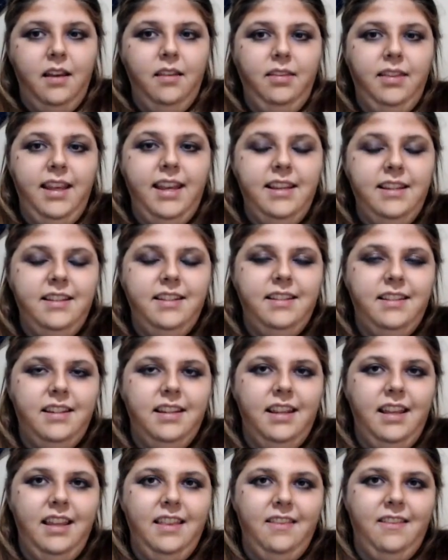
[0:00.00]

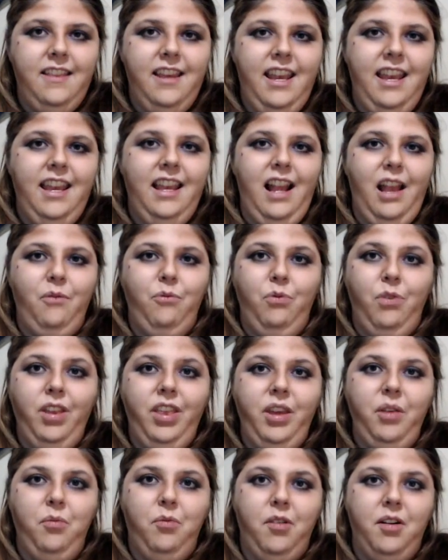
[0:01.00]
list the, and I
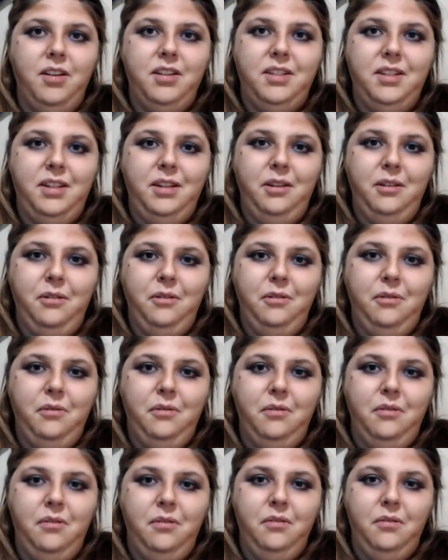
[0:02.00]
really want
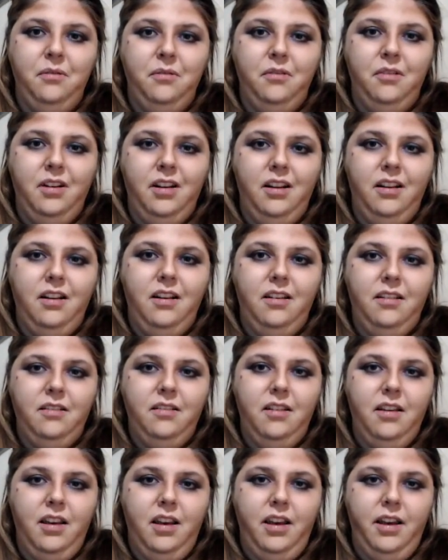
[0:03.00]
to
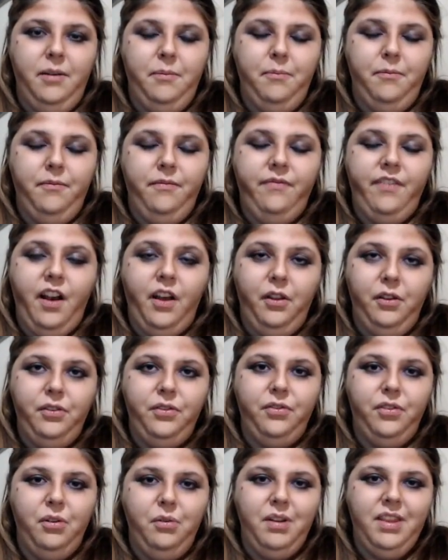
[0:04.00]
um, follow
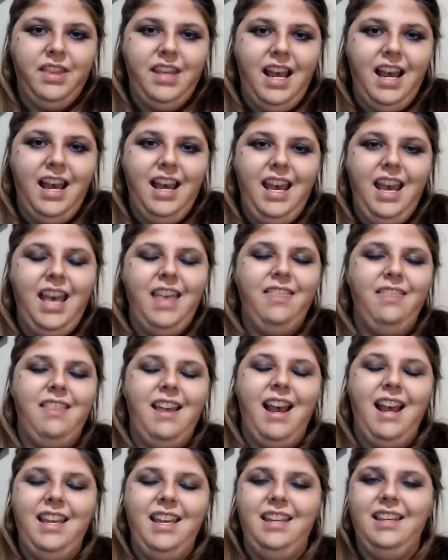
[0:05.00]
through with that and
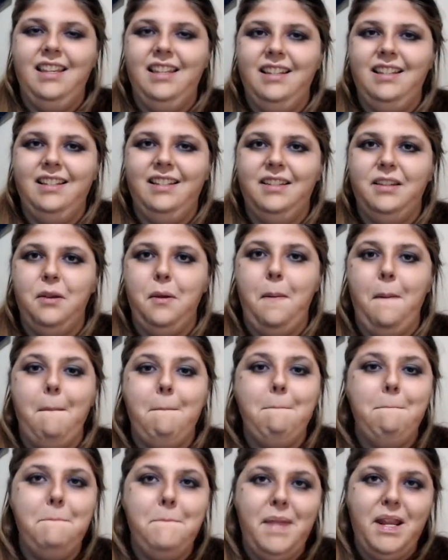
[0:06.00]
that is
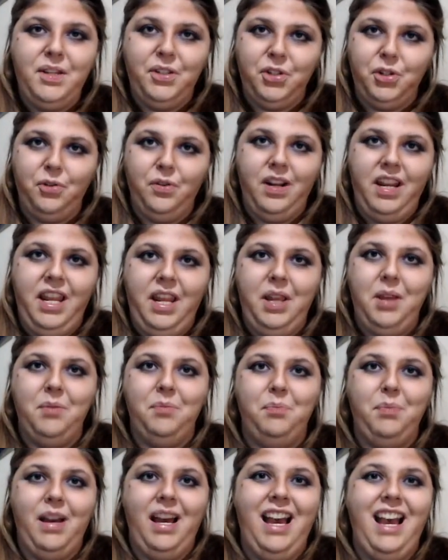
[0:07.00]
Misery
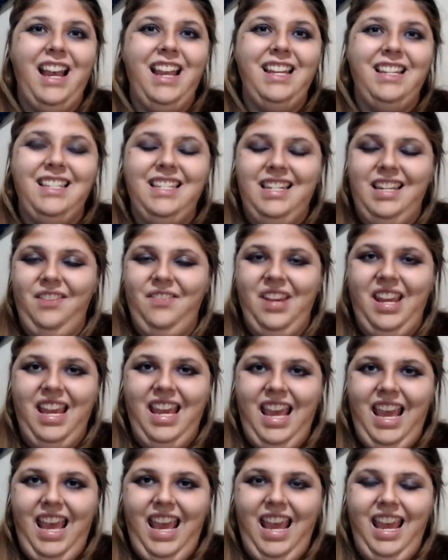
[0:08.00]
by Stephen
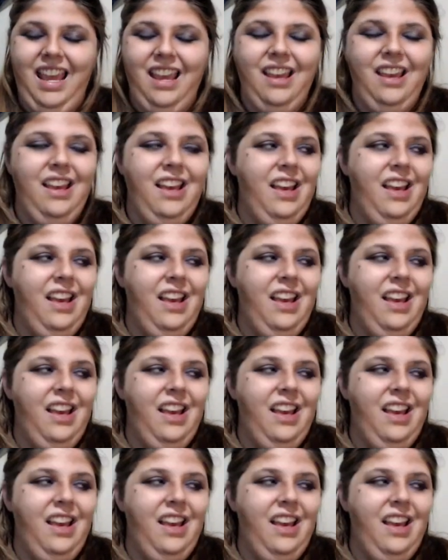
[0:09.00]
King.